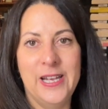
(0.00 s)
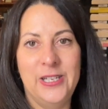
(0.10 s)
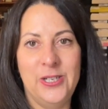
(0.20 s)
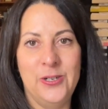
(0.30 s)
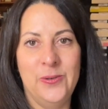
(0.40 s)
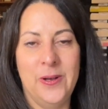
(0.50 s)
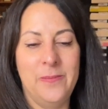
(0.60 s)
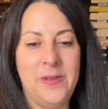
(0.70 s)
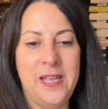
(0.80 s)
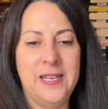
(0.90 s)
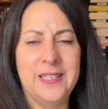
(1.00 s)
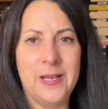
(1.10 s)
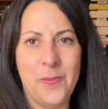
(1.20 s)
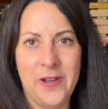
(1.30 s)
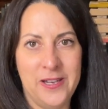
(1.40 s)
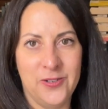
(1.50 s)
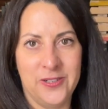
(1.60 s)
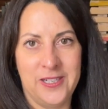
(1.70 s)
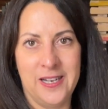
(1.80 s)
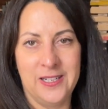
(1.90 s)
to be somewhat
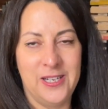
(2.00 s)
interesting to